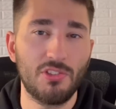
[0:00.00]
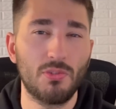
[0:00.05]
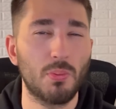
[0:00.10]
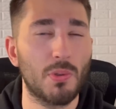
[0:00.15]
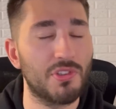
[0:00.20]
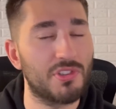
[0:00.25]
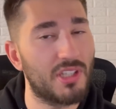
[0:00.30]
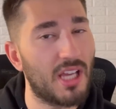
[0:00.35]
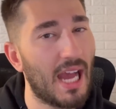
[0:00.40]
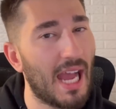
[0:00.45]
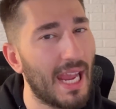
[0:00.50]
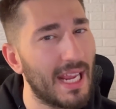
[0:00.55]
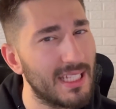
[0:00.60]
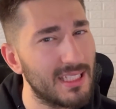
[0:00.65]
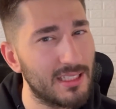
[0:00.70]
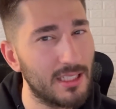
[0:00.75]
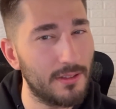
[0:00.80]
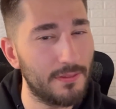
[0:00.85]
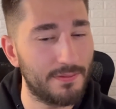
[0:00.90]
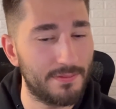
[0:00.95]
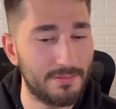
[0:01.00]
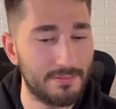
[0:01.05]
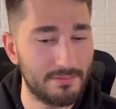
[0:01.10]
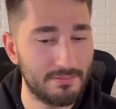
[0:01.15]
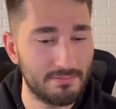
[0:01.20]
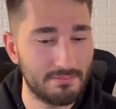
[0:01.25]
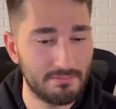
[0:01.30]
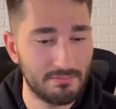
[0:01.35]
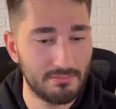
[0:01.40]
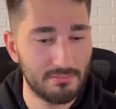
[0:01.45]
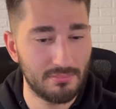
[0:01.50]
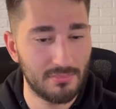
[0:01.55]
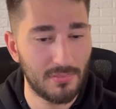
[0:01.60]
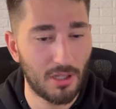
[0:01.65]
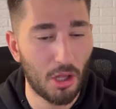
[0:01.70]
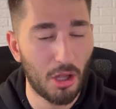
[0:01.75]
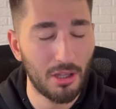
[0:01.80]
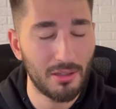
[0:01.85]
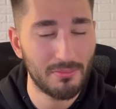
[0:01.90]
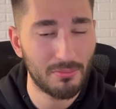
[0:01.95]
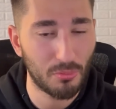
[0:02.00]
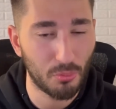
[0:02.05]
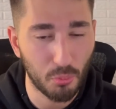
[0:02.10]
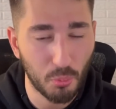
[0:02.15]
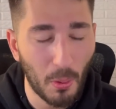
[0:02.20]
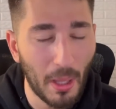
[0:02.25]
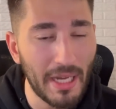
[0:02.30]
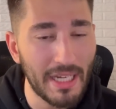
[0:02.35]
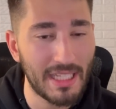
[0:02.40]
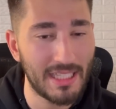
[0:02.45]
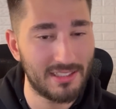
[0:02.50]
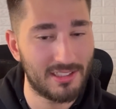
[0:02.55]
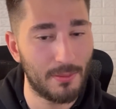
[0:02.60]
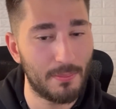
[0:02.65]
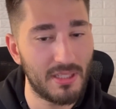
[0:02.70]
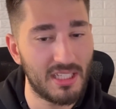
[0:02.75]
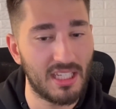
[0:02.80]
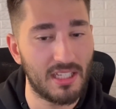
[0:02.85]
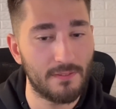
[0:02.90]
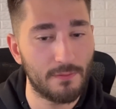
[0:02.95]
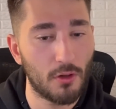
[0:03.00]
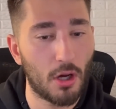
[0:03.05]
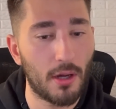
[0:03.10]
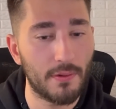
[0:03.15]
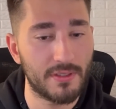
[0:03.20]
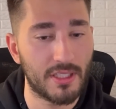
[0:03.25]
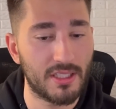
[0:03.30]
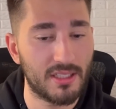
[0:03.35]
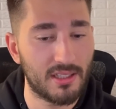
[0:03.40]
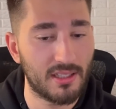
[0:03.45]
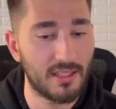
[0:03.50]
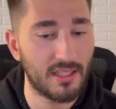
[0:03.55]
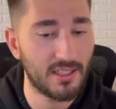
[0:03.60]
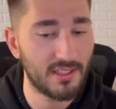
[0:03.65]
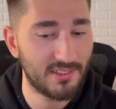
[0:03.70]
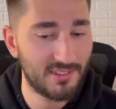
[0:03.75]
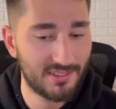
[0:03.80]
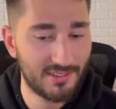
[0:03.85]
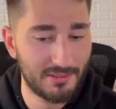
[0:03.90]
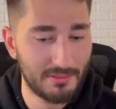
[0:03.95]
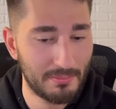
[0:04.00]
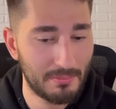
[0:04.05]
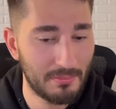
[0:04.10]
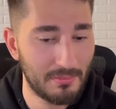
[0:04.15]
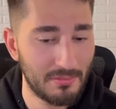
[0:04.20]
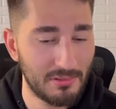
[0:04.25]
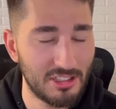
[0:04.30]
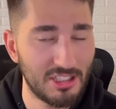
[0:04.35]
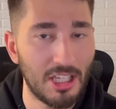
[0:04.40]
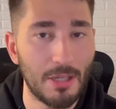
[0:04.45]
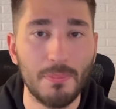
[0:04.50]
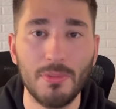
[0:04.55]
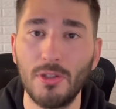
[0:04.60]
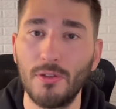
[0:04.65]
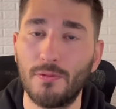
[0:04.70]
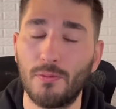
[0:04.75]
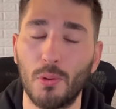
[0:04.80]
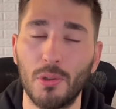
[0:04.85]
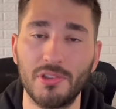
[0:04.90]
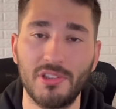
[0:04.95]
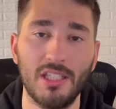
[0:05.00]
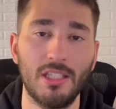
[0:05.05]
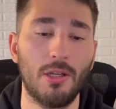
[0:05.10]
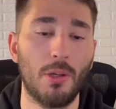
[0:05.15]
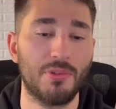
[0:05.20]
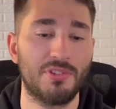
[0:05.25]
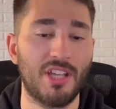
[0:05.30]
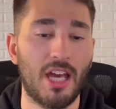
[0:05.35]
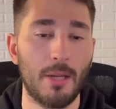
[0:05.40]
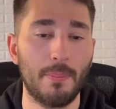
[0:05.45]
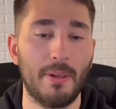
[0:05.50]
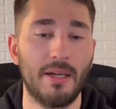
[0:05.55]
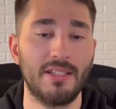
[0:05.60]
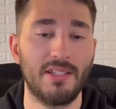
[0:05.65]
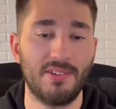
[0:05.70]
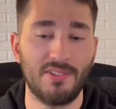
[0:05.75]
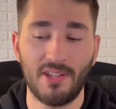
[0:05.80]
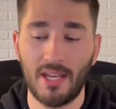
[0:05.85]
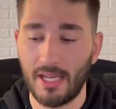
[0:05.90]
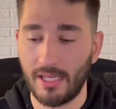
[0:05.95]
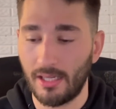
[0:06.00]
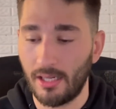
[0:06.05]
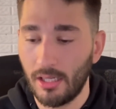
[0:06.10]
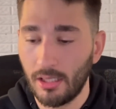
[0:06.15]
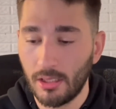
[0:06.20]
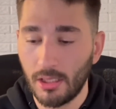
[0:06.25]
was kind of ready to be involved into this W14 no side pod design.